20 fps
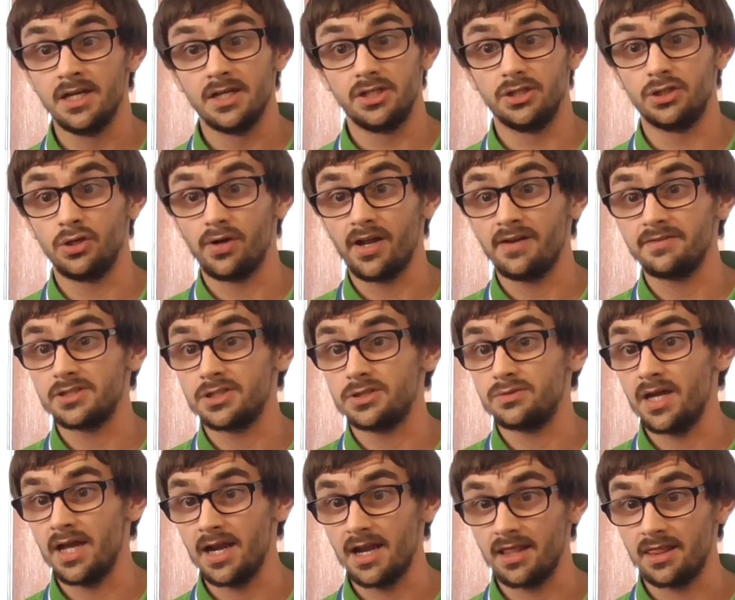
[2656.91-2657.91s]
You don't have to
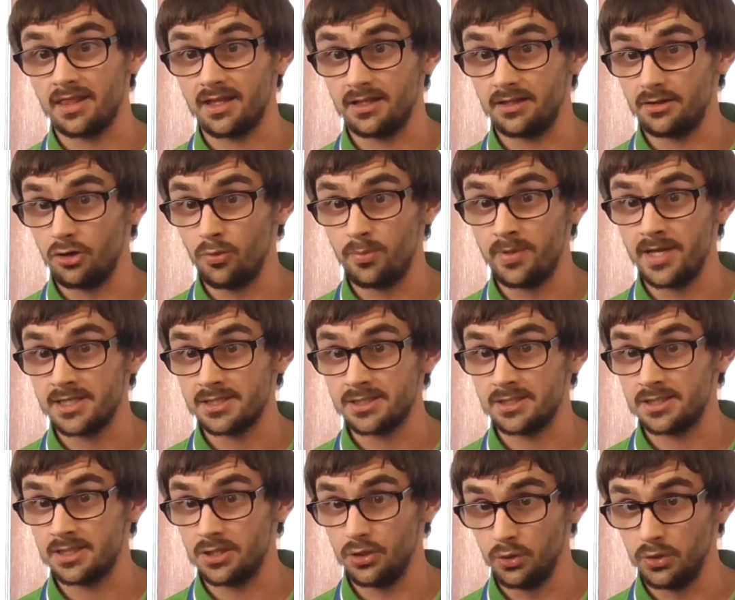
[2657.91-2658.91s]
do anything, OBS
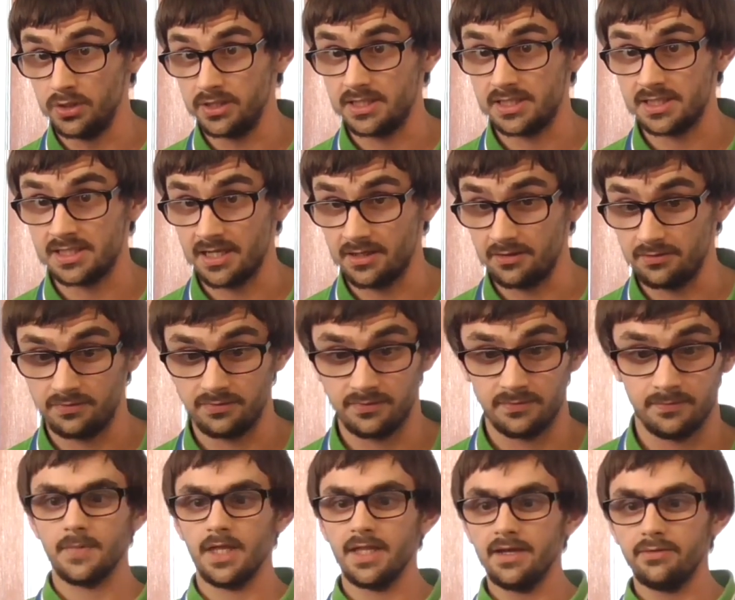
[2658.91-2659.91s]
does it all itself.
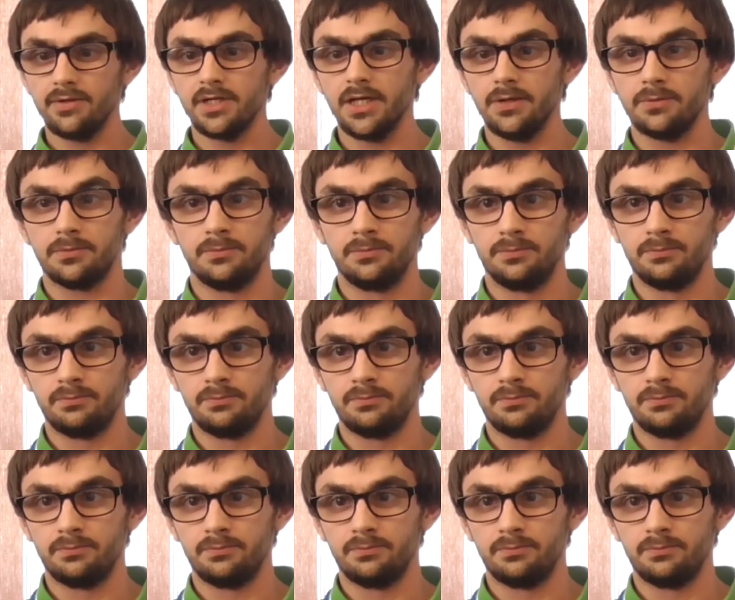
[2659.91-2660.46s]
And there we go.